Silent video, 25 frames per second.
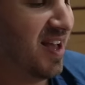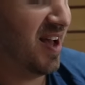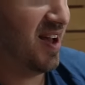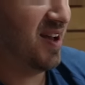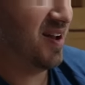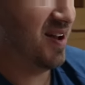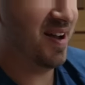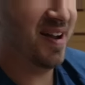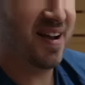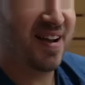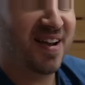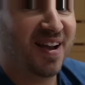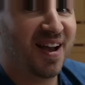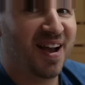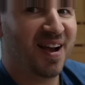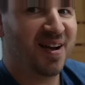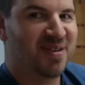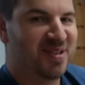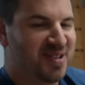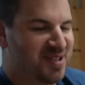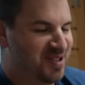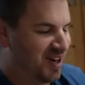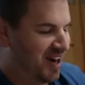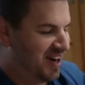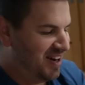filmed
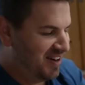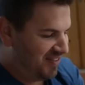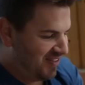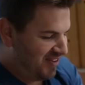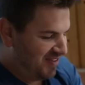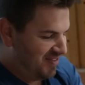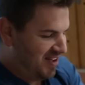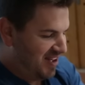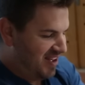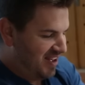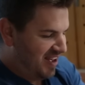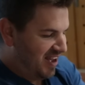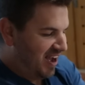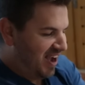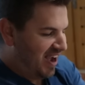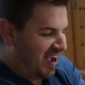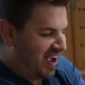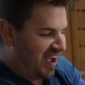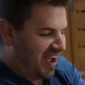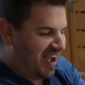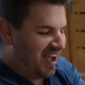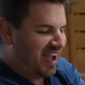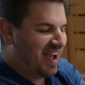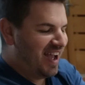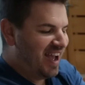with his dirty
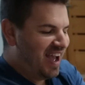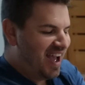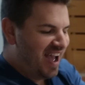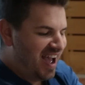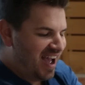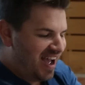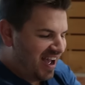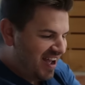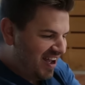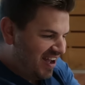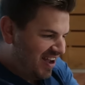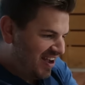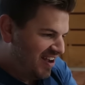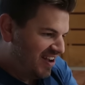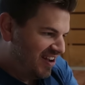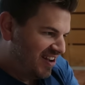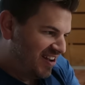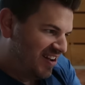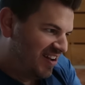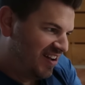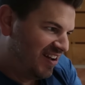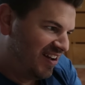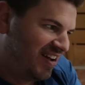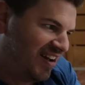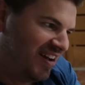hands. He was like
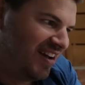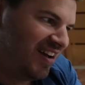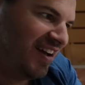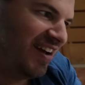filming